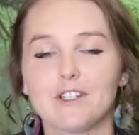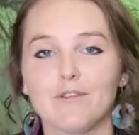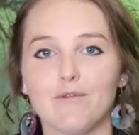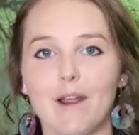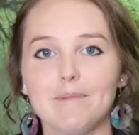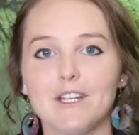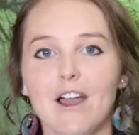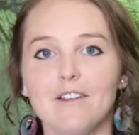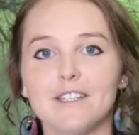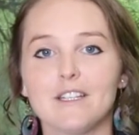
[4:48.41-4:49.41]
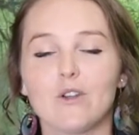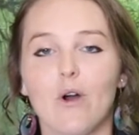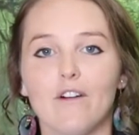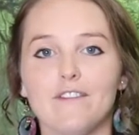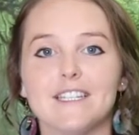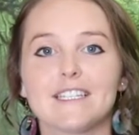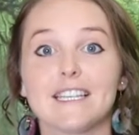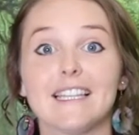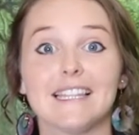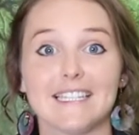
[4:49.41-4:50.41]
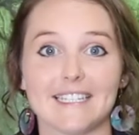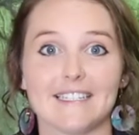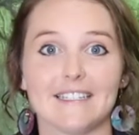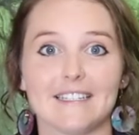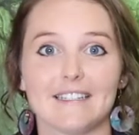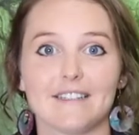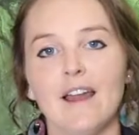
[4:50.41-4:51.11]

to reptiles is obviously lizards.